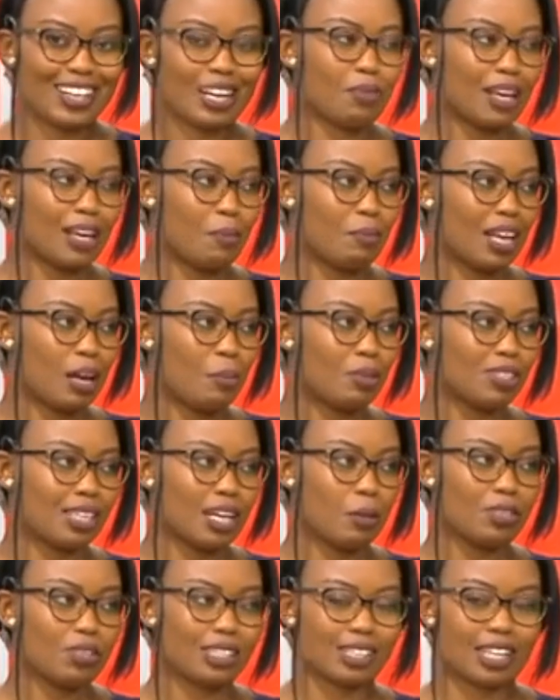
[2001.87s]
let, let me let me
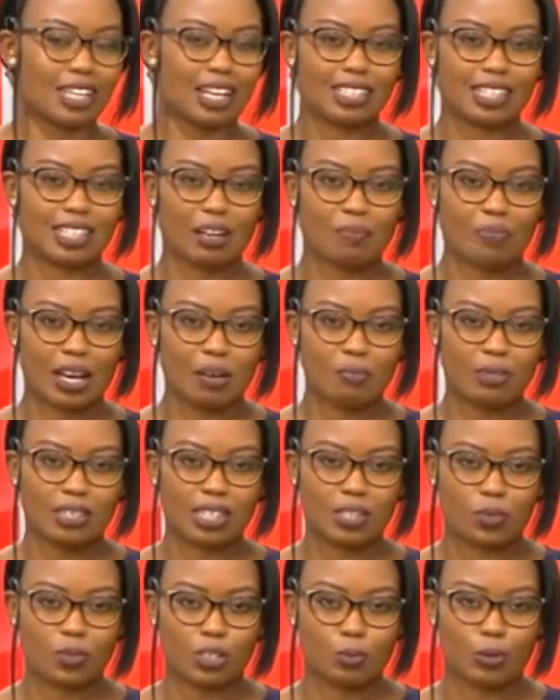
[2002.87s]
let me just get um,
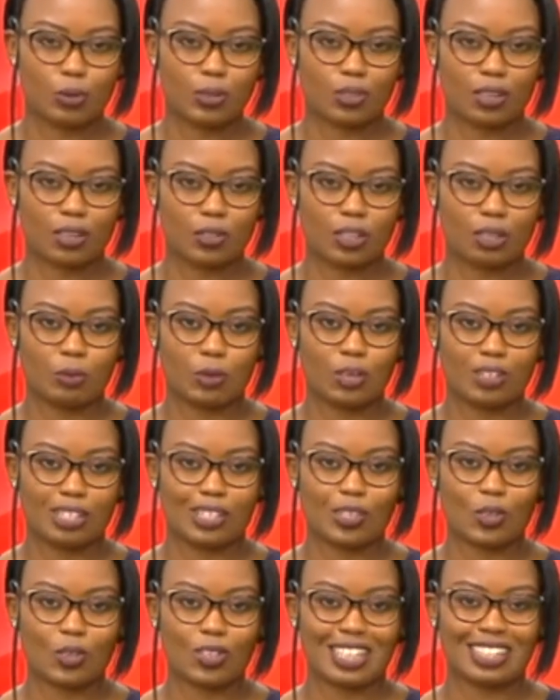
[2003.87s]
Hamisi's response on this one because he
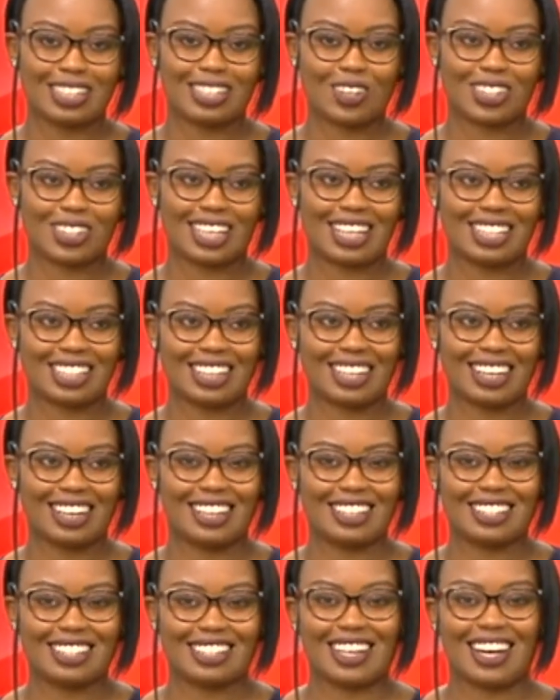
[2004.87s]
has constantly said that
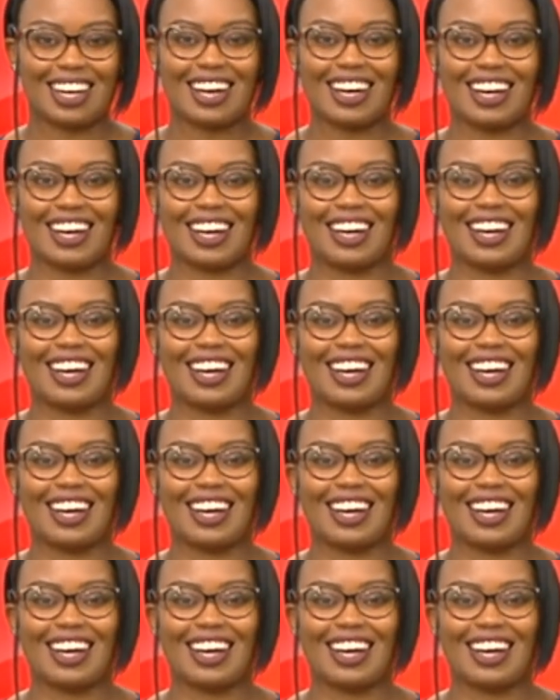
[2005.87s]
this is a